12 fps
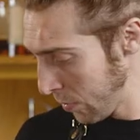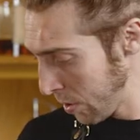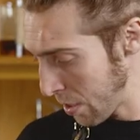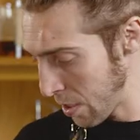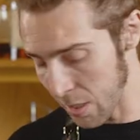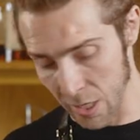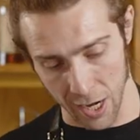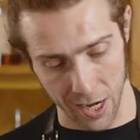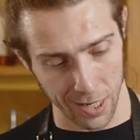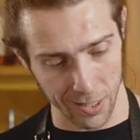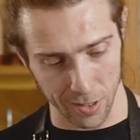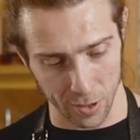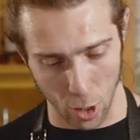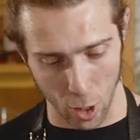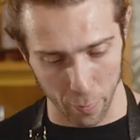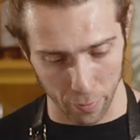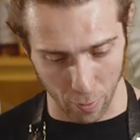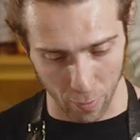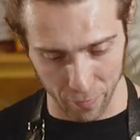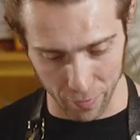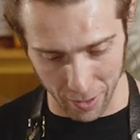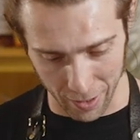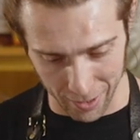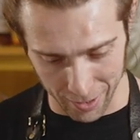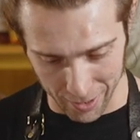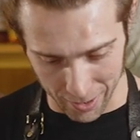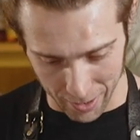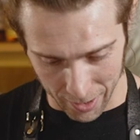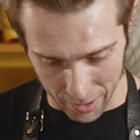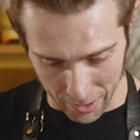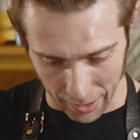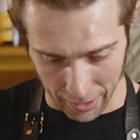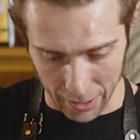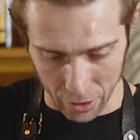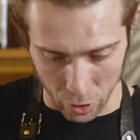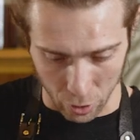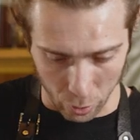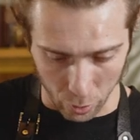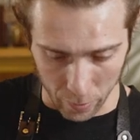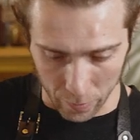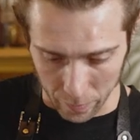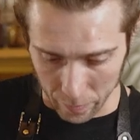This is the top of a kitchen tool.